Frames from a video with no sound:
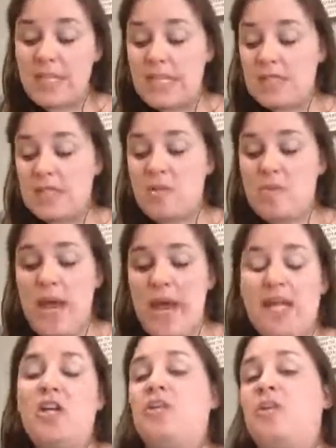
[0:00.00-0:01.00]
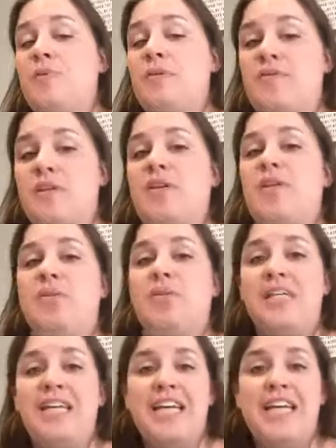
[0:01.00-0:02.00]
So, my encouragement for you
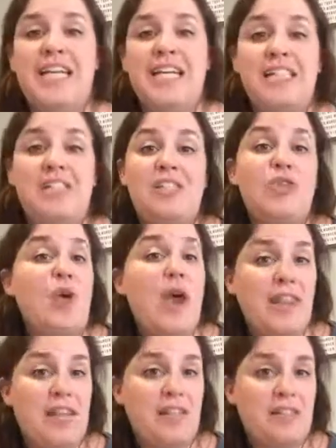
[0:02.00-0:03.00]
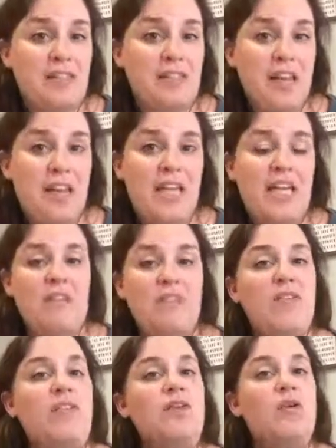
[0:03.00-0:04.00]
is to try this,
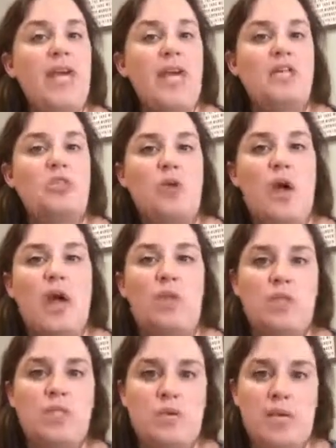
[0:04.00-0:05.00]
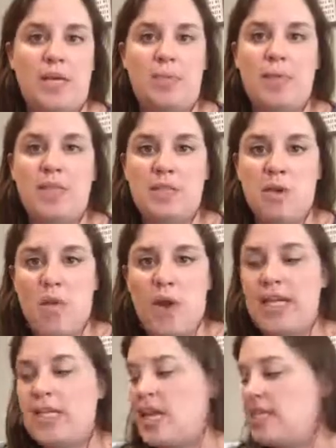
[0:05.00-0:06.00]
even if you can't try it once a week, because I
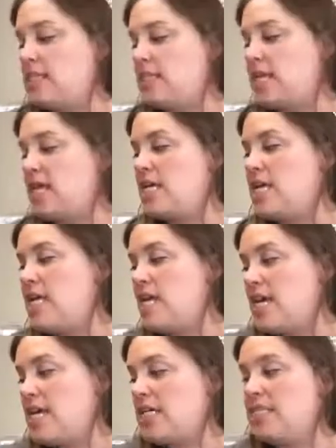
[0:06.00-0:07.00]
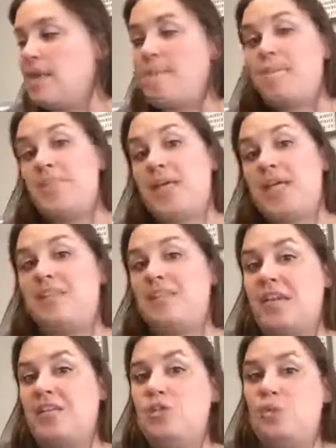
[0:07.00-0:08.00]
recognize that it's a big
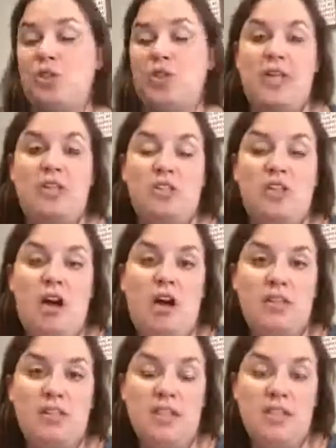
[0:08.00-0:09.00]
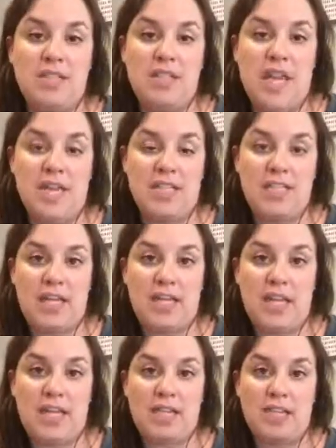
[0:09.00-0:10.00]
schedule change to all of a sudden take a day
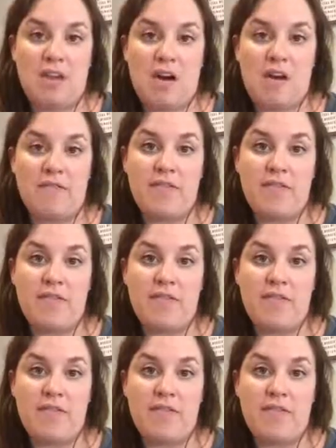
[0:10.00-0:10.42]
like this off.